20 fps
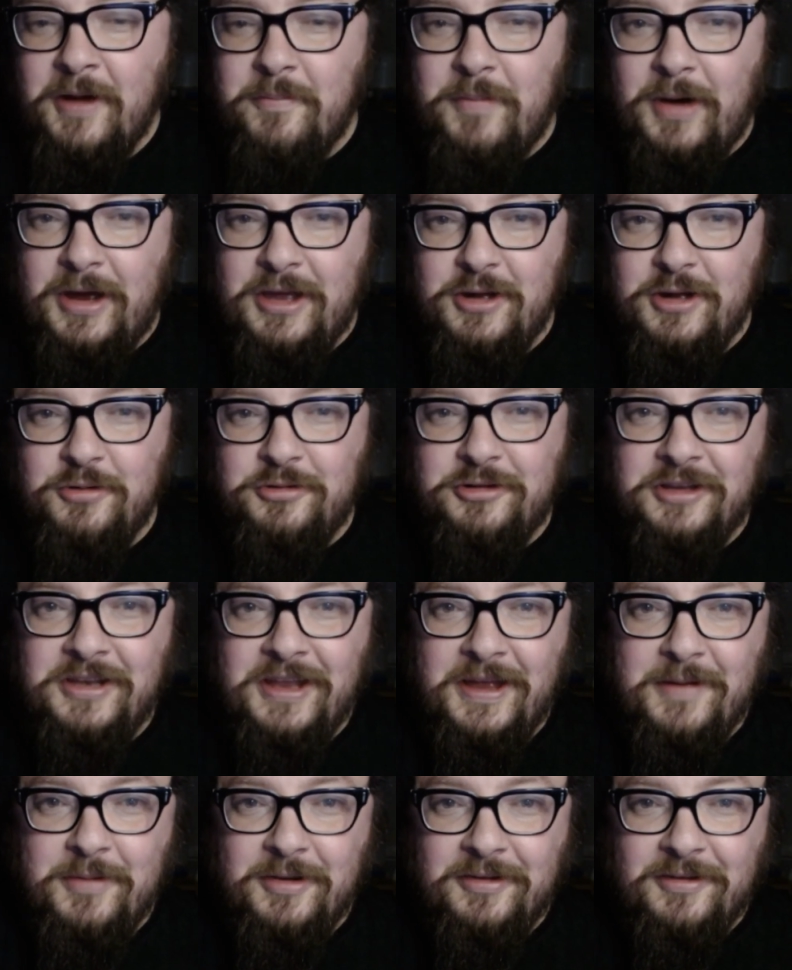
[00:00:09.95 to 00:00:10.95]
my
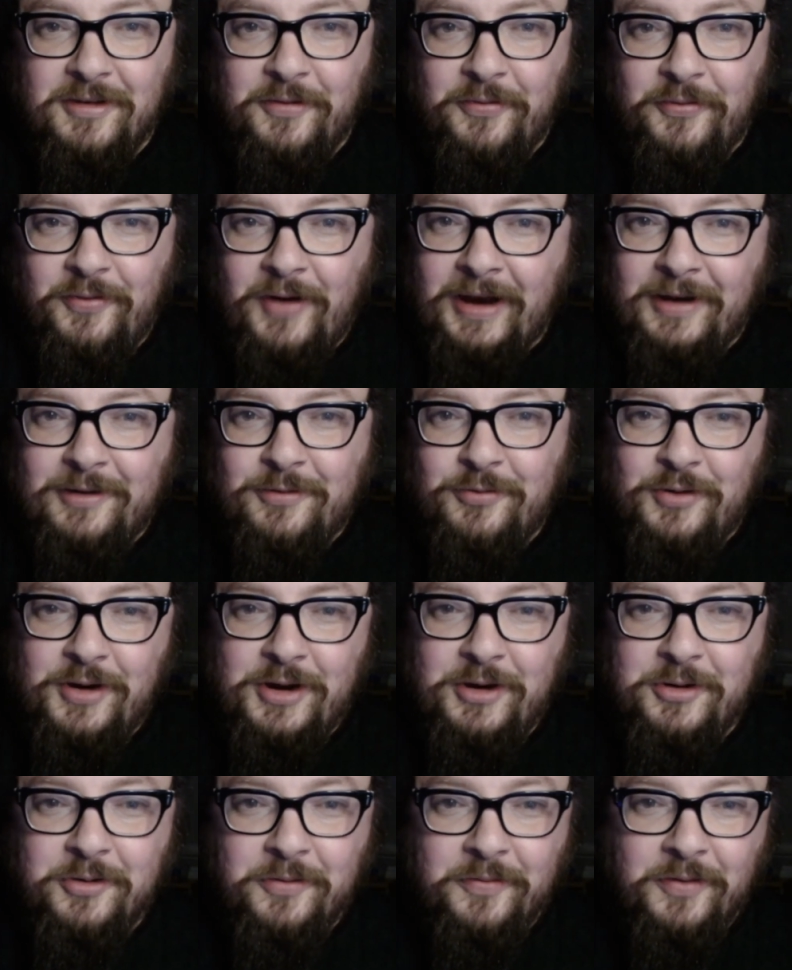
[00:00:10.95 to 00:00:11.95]
username is
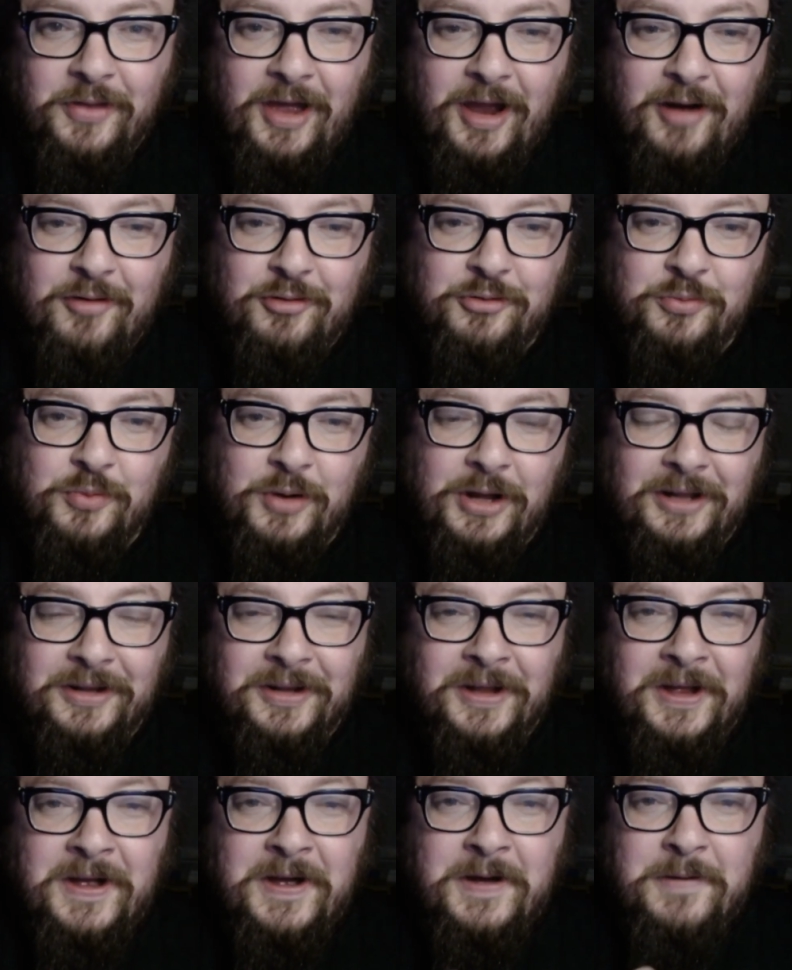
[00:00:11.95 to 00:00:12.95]
TheFactFreak over there as well.